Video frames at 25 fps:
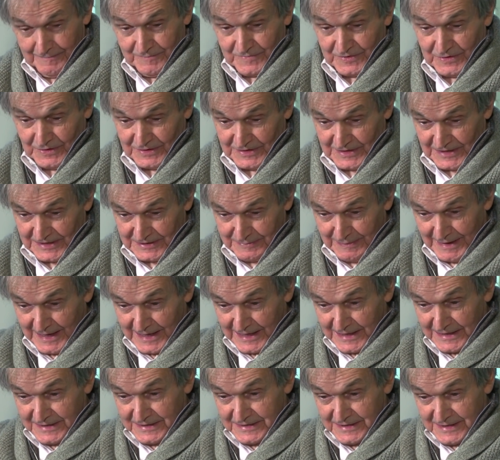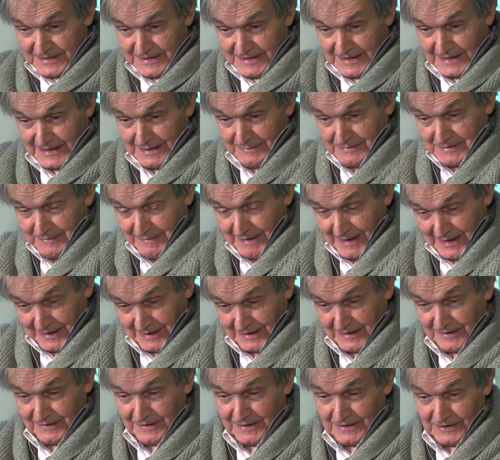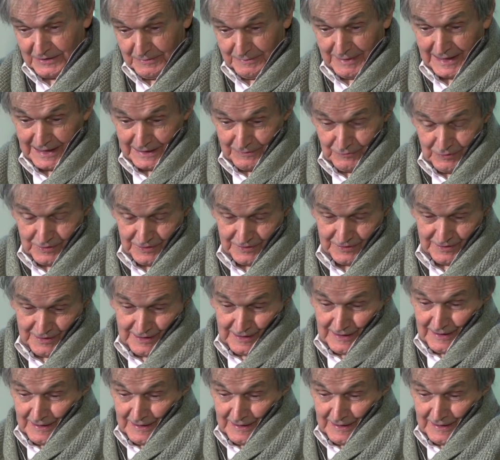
So it expands mm-hmm, and mm-hmm, it comes back, mm-hmm. and then you're back with.